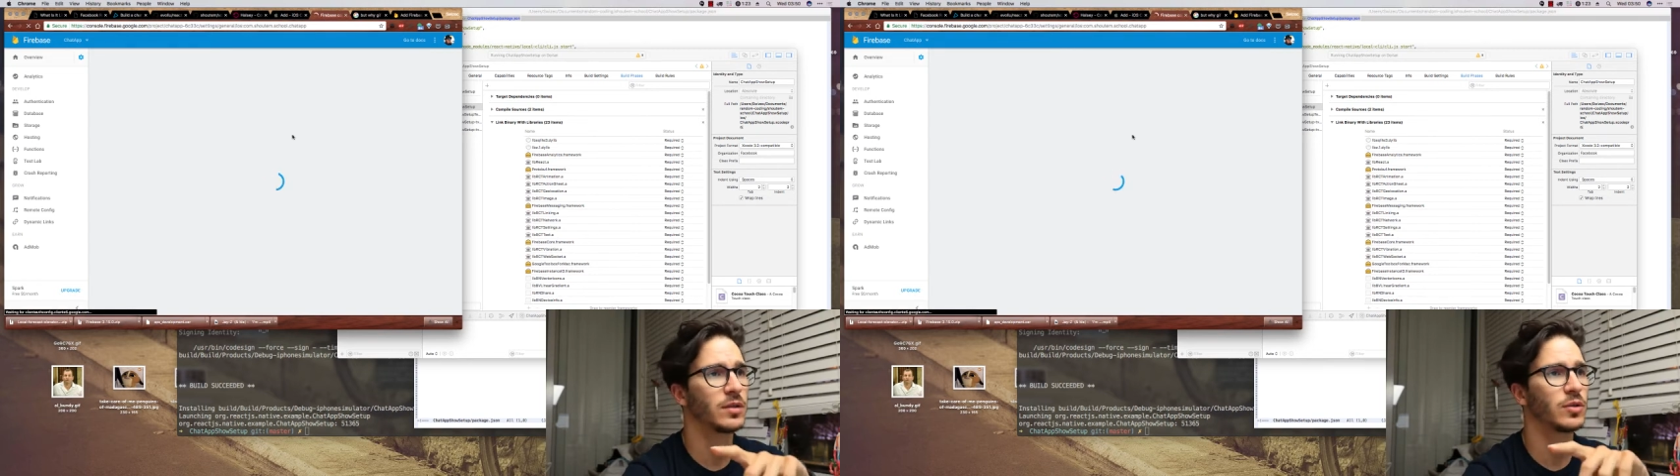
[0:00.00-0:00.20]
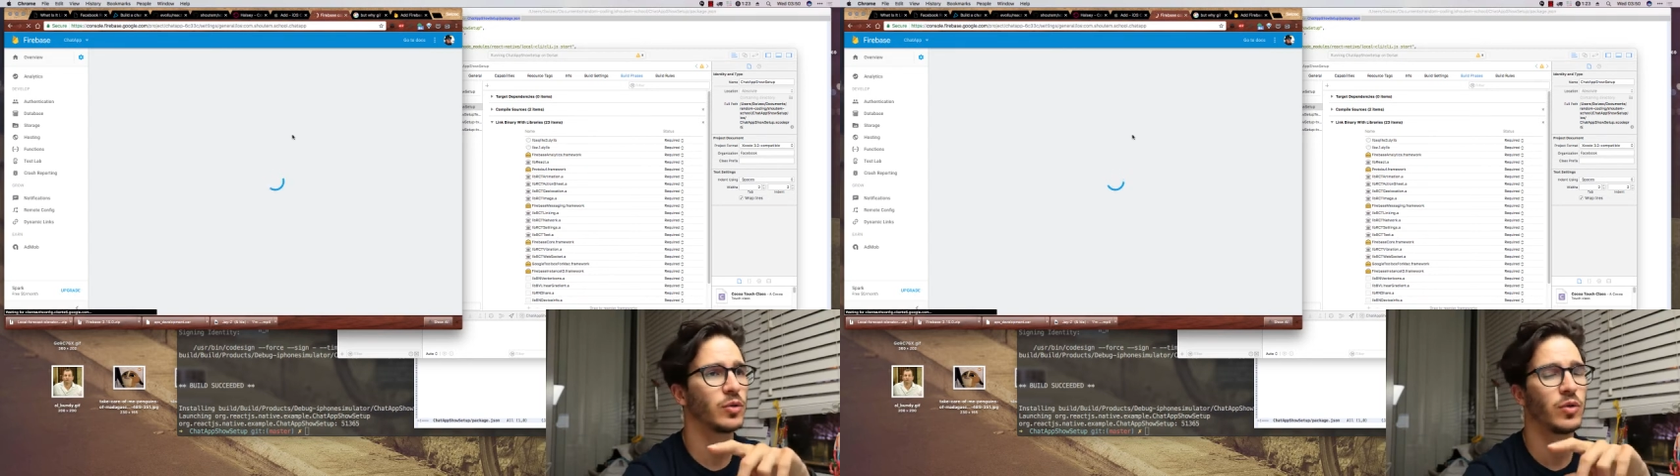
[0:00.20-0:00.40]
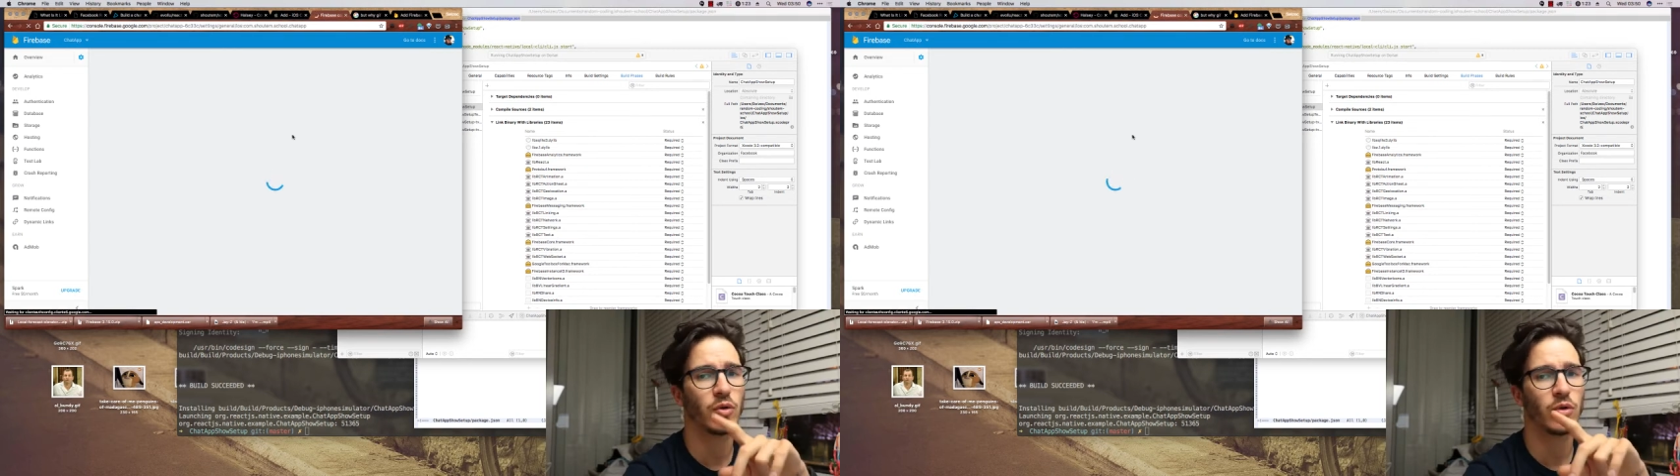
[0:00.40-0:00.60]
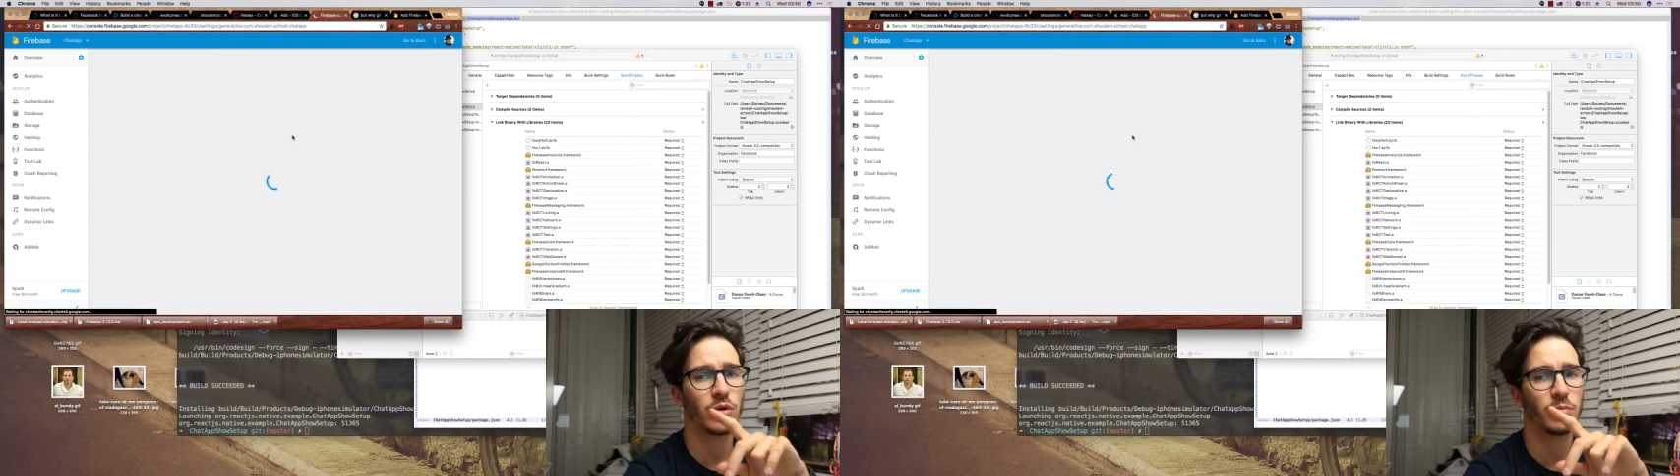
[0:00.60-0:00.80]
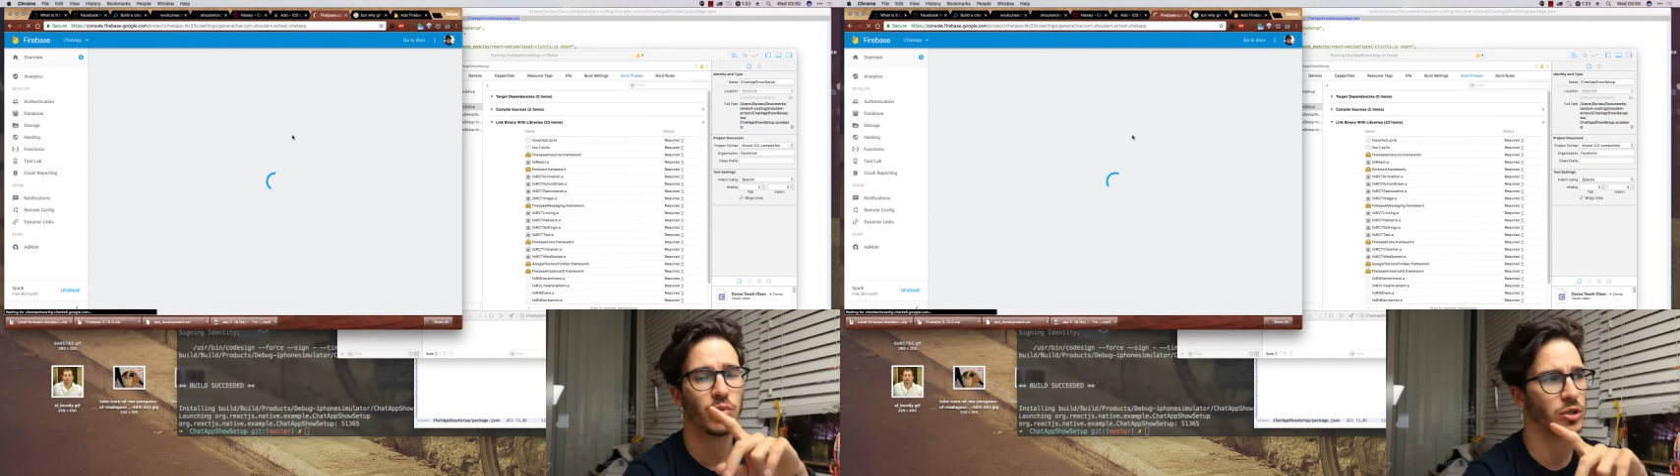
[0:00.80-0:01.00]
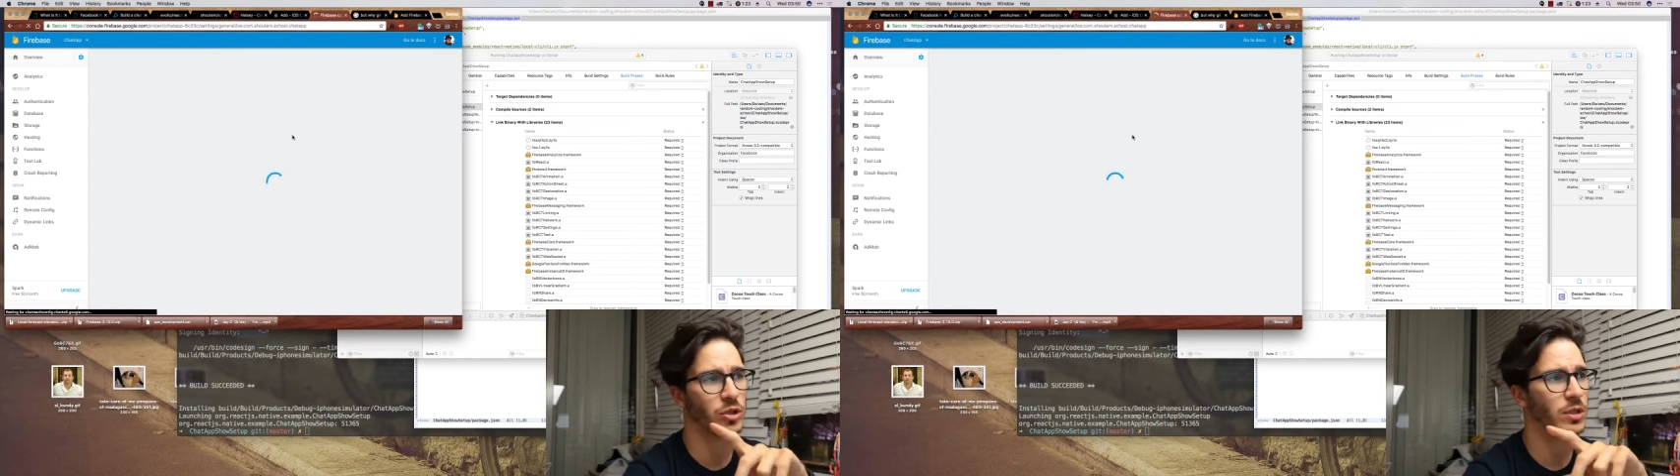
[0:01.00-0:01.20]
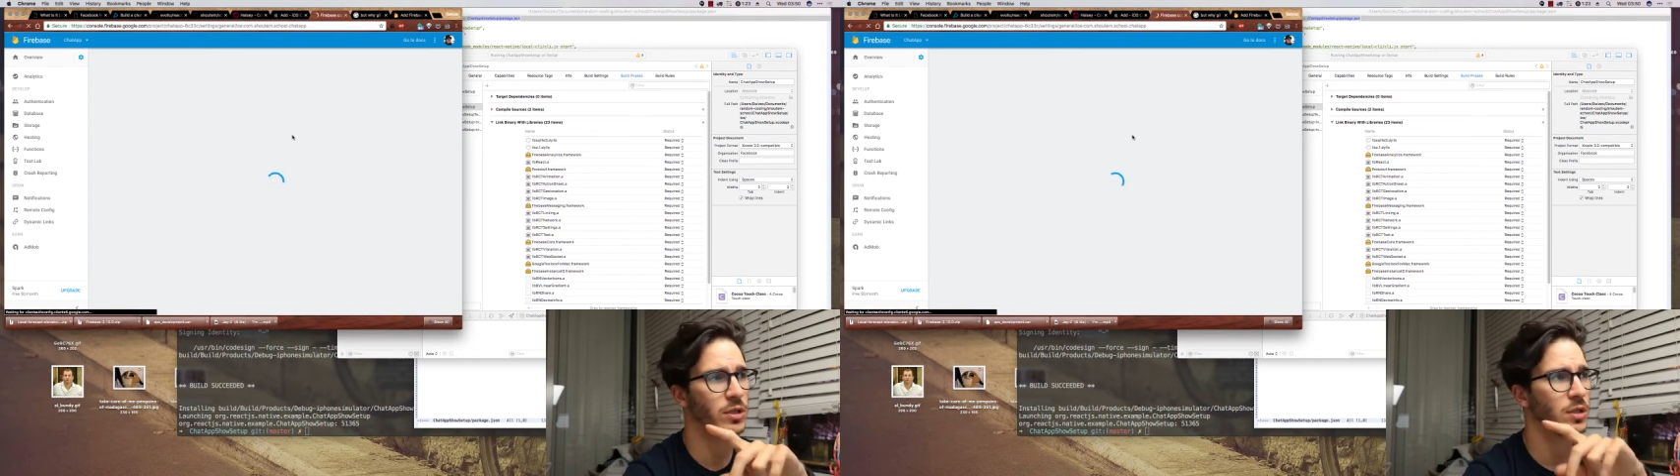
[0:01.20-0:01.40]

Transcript: to your project